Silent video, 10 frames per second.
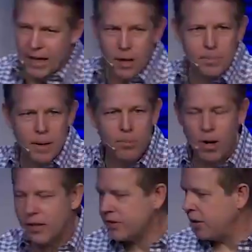I'd be a
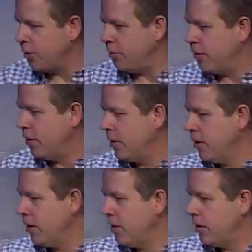prostitute.
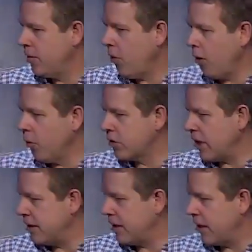All those
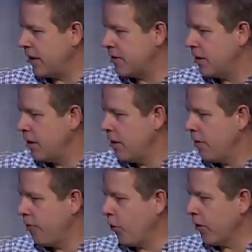kinds of things.
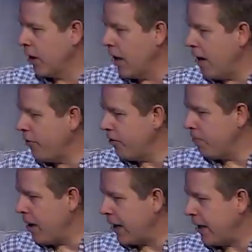For the love of
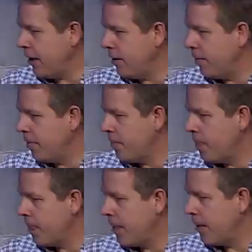money,
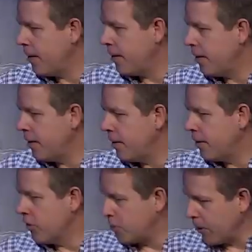
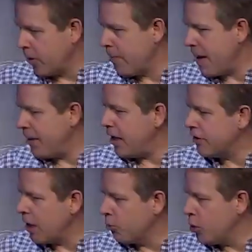the spirit of mammon
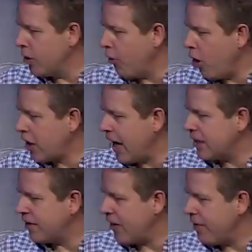is a root of all
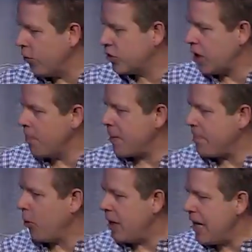kinds of evil. Some
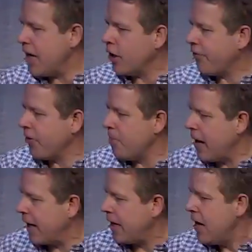people, eager for
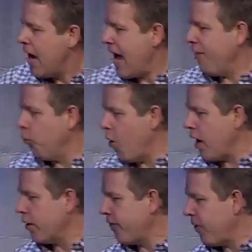money, have
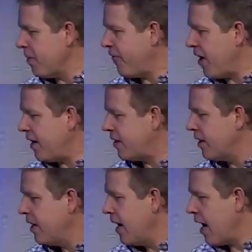wandered from the faith
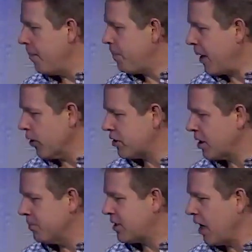and pierced
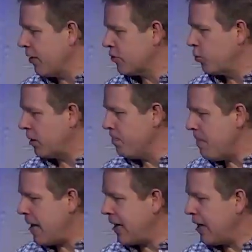themselves with
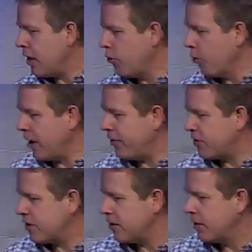many griefs.